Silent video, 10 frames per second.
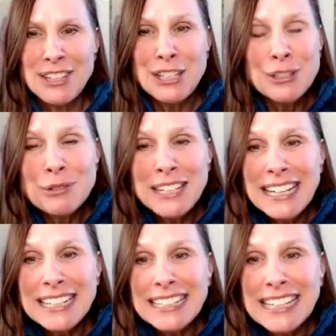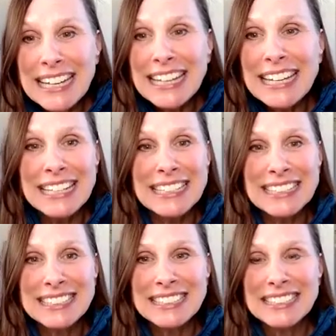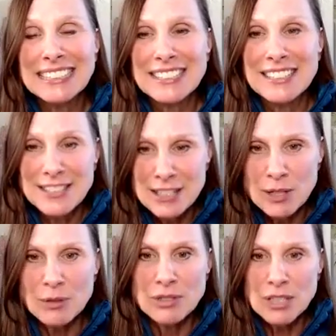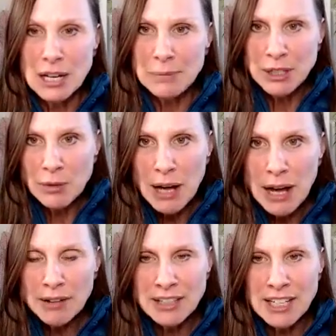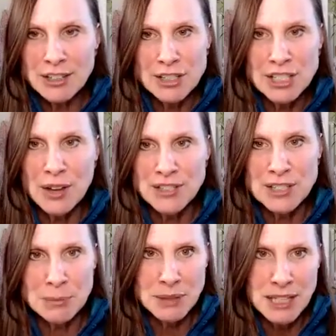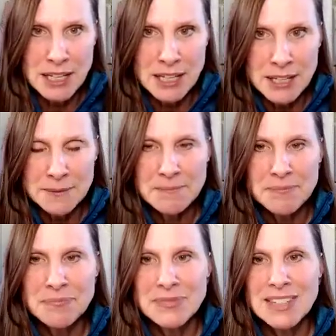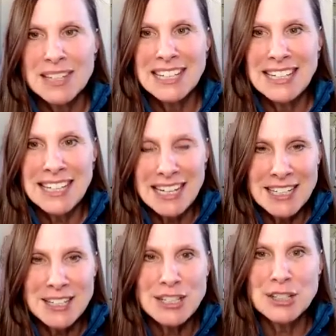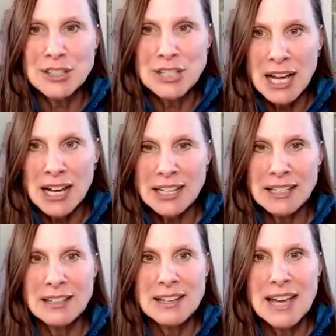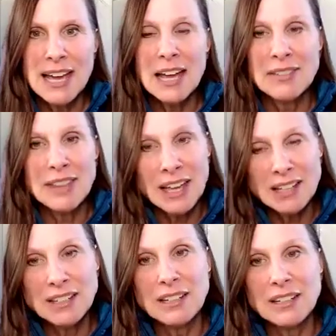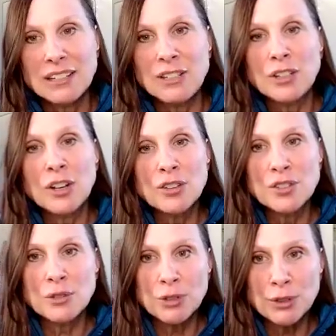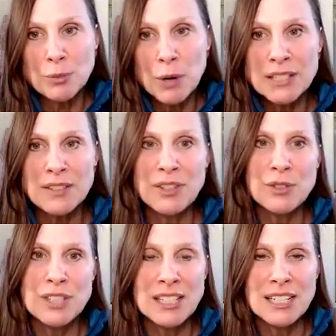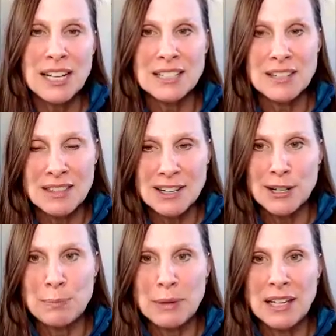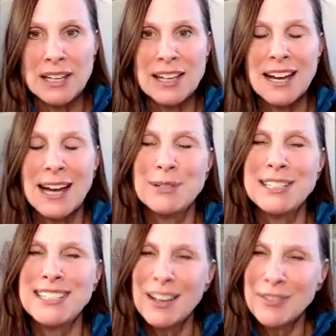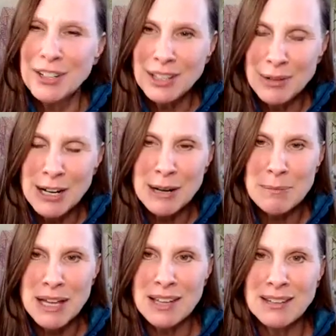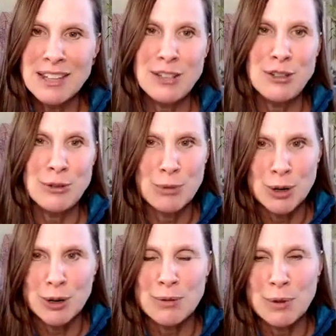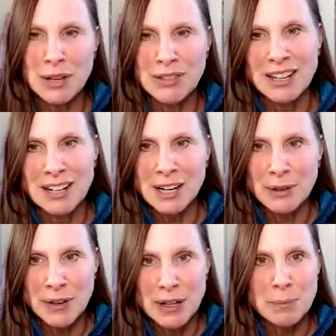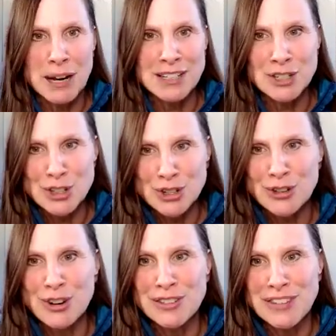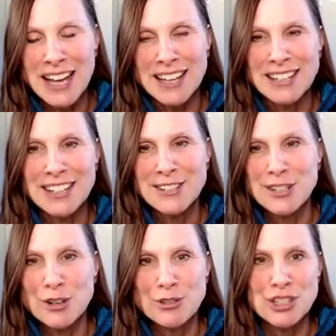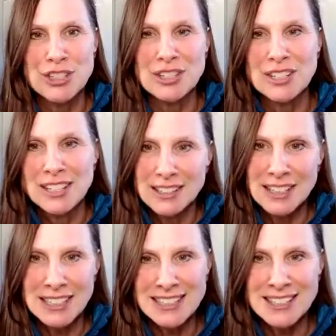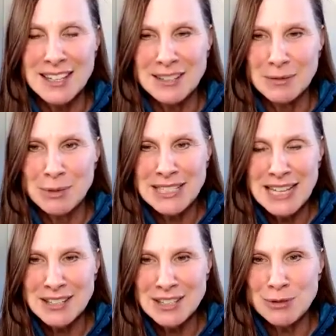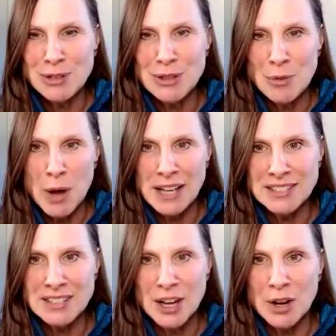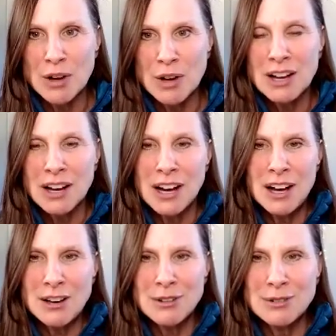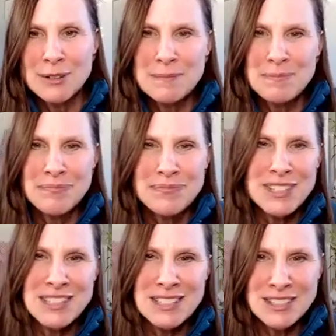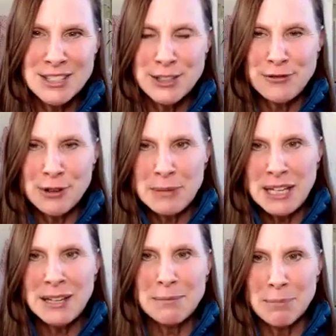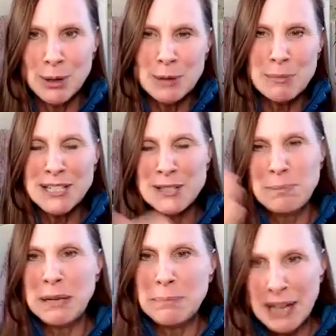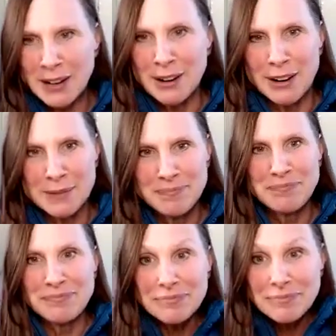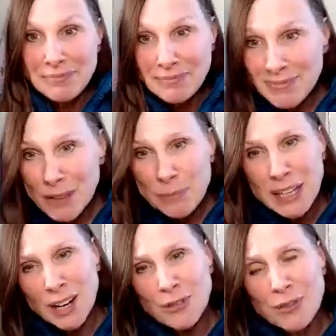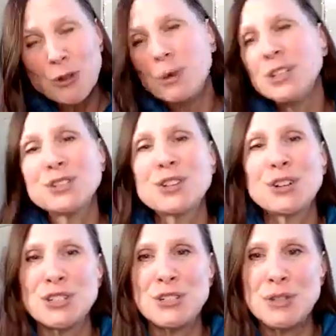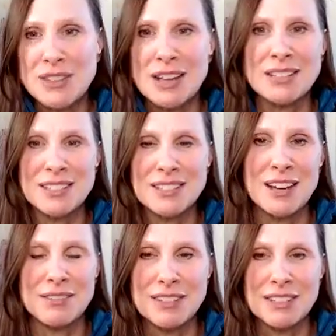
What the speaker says: you need ghee. So time to go out and get yourself some ghee, get it into your diet, and then you can also learn ways of using it as a therapy. I would definitely recommend that you work with an Ayurvedic practitioner on that. Don't just, like I said, we tend to in the West go, oh, this is good for me, more must be better. Be careful when you start doing that stuff